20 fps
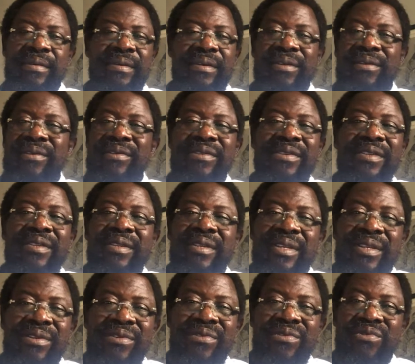He doesn't
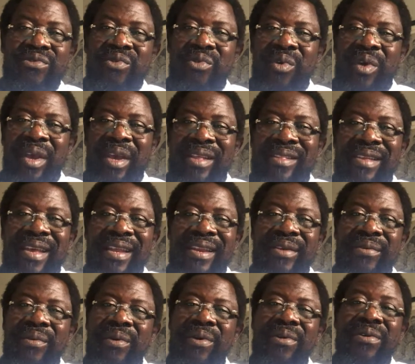need you to hate
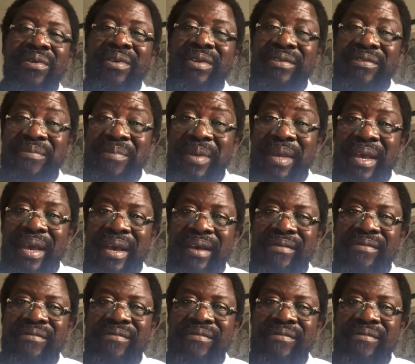anyone on his behalf.